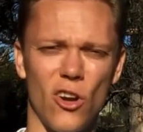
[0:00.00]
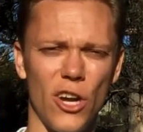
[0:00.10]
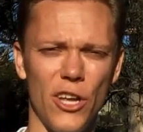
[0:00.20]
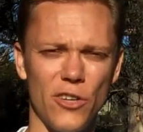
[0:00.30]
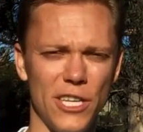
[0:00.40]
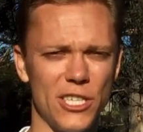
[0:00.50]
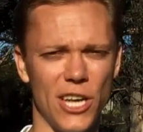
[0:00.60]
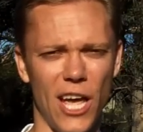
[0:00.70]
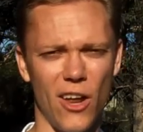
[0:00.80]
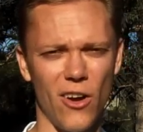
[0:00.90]
Rio de
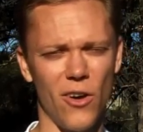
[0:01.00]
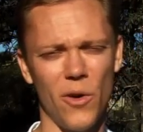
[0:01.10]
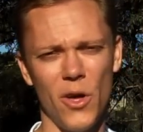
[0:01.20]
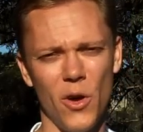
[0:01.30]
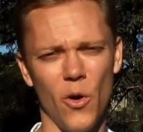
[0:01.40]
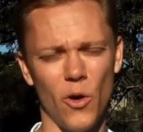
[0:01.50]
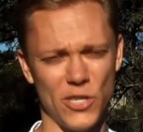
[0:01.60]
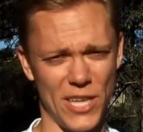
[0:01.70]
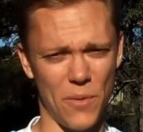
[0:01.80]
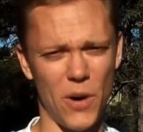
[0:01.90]
Janeiro, or Sao